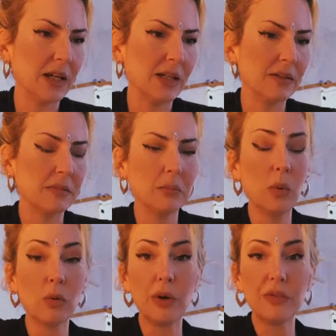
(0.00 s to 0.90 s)
and
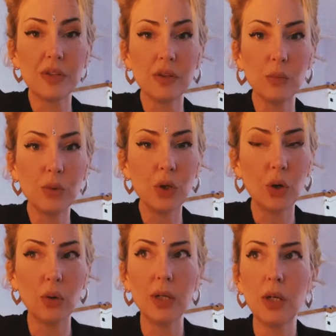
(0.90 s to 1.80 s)
more often than
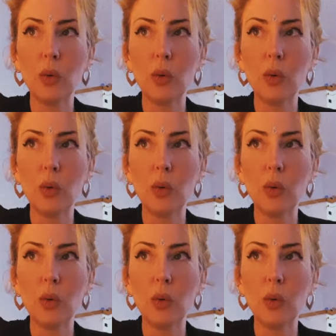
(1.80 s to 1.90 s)
not,